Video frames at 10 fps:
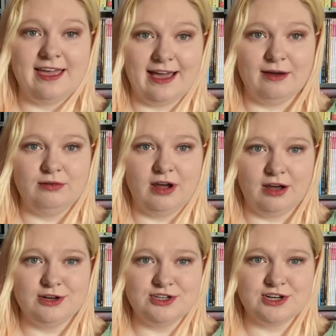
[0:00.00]
count
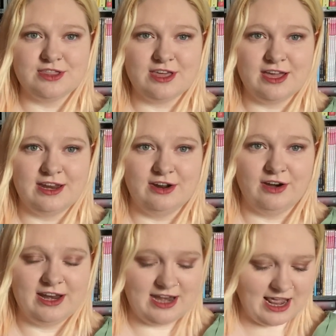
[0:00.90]

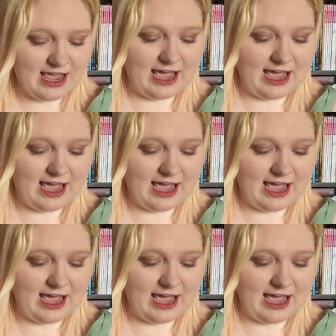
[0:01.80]
139